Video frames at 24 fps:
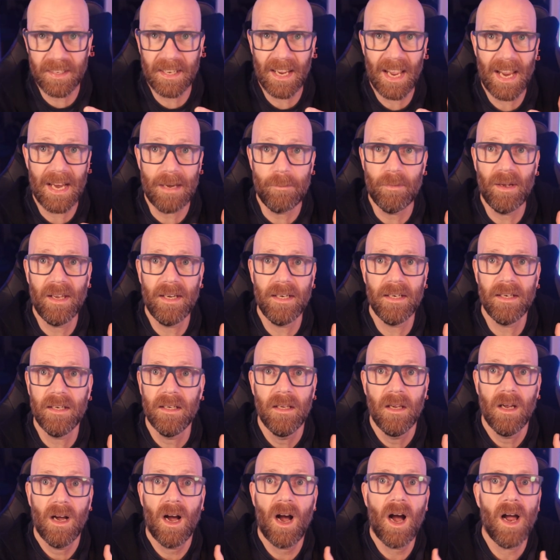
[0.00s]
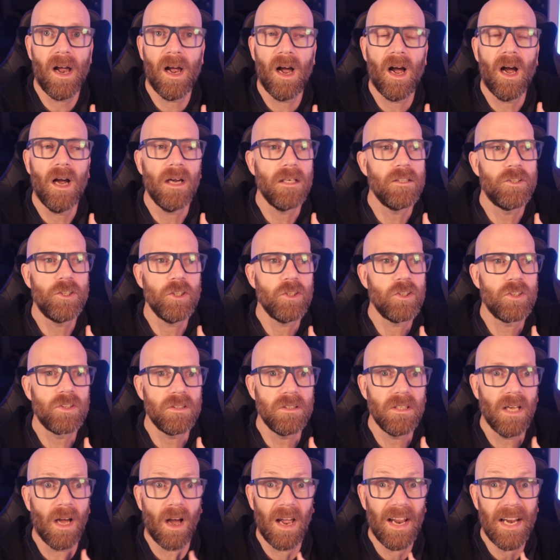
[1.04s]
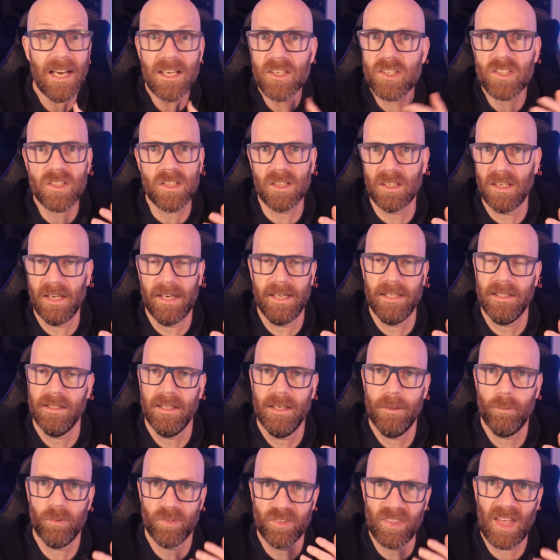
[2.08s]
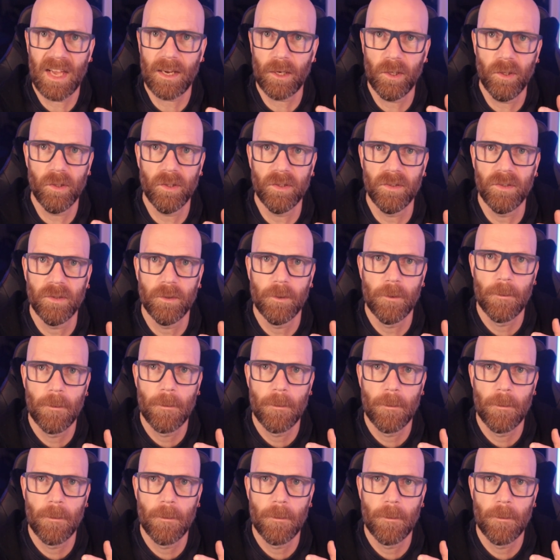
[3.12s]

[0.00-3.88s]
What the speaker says: the game. And I just instantly, it was that good.